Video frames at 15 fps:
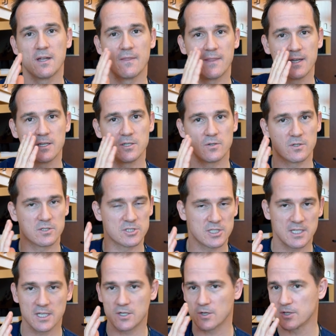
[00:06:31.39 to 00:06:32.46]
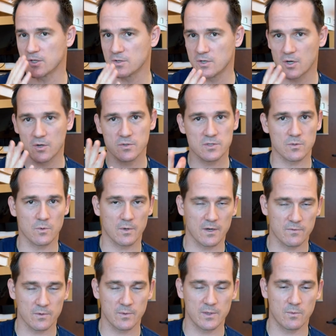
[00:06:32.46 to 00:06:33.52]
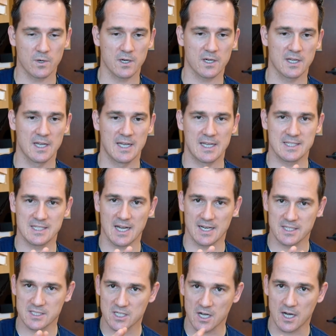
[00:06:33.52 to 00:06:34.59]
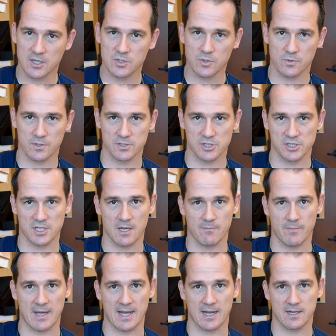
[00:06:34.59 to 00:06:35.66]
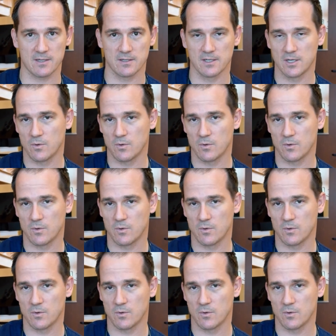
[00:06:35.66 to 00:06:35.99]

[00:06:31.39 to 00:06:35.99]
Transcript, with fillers: that your cheek or your nose or wherever we work has got its contour and shape back